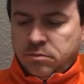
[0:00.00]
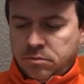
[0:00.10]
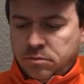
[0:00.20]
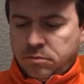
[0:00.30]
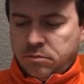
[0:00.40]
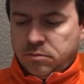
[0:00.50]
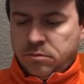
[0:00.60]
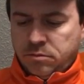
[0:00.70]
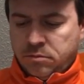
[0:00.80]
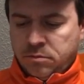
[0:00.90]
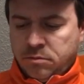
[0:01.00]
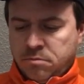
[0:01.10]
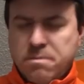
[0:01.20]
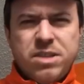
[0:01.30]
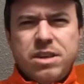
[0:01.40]
Mississippi State got
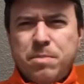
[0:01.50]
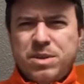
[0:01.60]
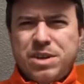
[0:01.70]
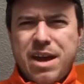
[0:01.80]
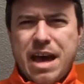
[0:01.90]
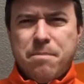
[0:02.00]
beat by Iowa.